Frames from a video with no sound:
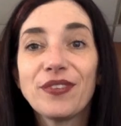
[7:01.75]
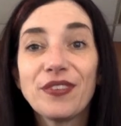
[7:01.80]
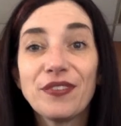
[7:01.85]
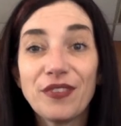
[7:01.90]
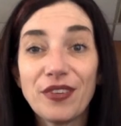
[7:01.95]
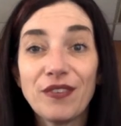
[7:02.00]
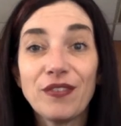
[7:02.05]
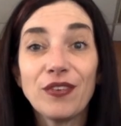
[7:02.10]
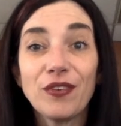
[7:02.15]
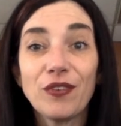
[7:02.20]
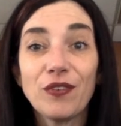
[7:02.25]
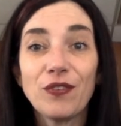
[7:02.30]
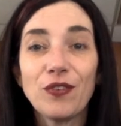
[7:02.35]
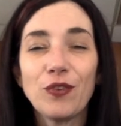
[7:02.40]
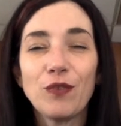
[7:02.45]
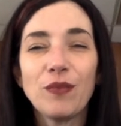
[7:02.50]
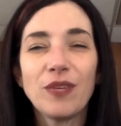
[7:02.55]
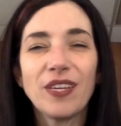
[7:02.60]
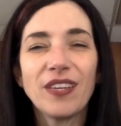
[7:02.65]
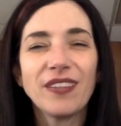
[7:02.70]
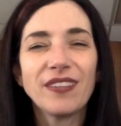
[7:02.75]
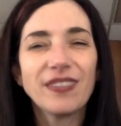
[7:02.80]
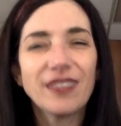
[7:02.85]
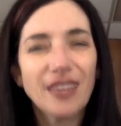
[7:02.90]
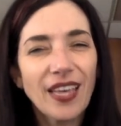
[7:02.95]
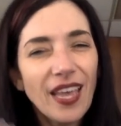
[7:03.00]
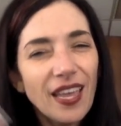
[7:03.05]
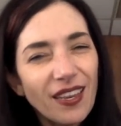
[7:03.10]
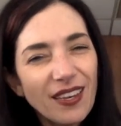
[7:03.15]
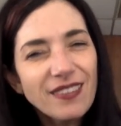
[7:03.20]
even a few minutes that
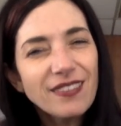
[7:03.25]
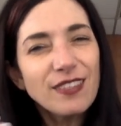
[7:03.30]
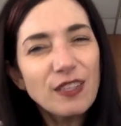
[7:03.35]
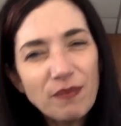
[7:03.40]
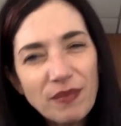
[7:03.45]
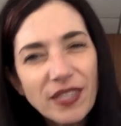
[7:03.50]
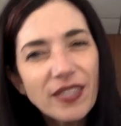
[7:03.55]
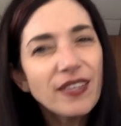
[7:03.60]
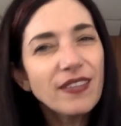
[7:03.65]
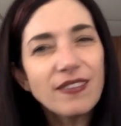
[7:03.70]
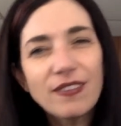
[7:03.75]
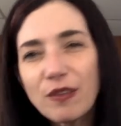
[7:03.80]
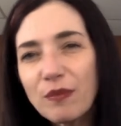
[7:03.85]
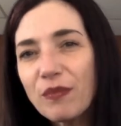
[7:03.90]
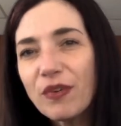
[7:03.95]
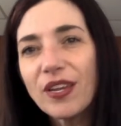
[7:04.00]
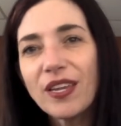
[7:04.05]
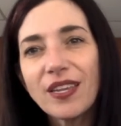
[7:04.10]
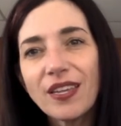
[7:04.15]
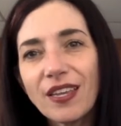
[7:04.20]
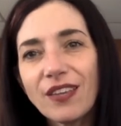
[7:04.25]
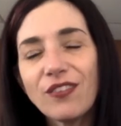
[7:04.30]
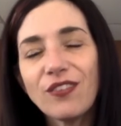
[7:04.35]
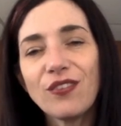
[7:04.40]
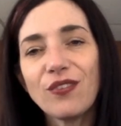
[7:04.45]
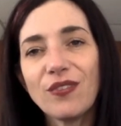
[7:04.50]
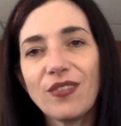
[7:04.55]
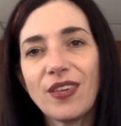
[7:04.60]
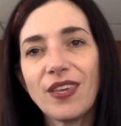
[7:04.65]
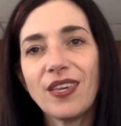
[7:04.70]
kind of stimulates the brain, gets you
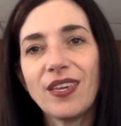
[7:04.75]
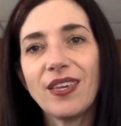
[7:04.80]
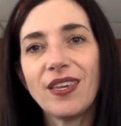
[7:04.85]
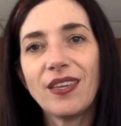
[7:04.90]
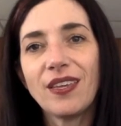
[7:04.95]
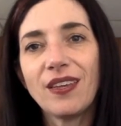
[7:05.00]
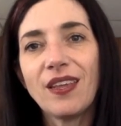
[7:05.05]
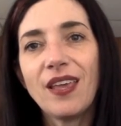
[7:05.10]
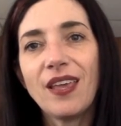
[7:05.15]
thinking,